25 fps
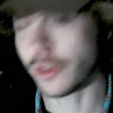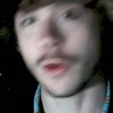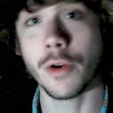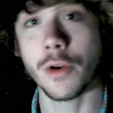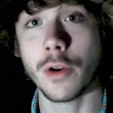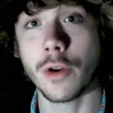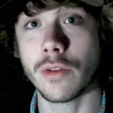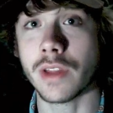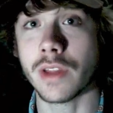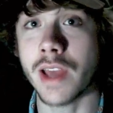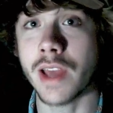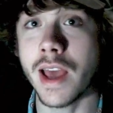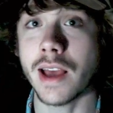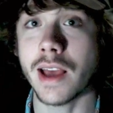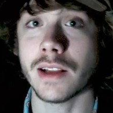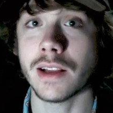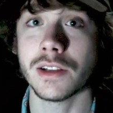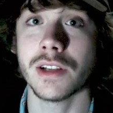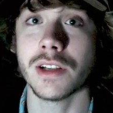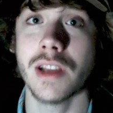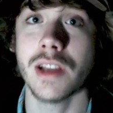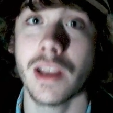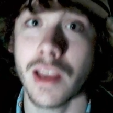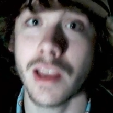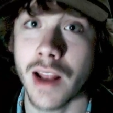going over the
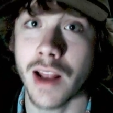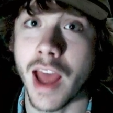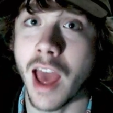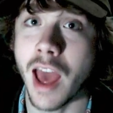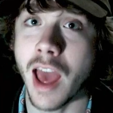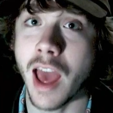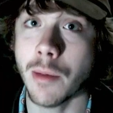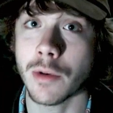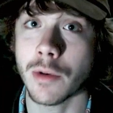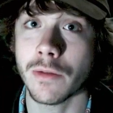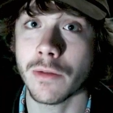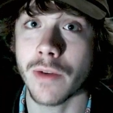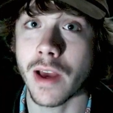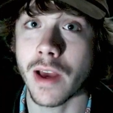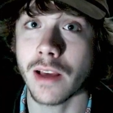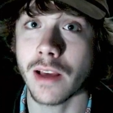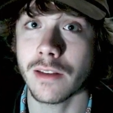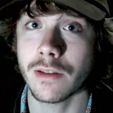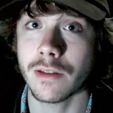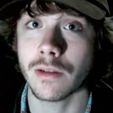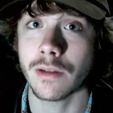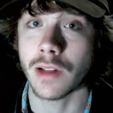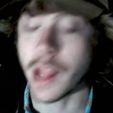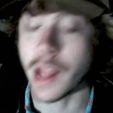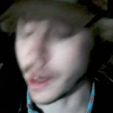edge. It can happen
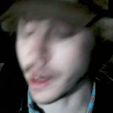fast. You can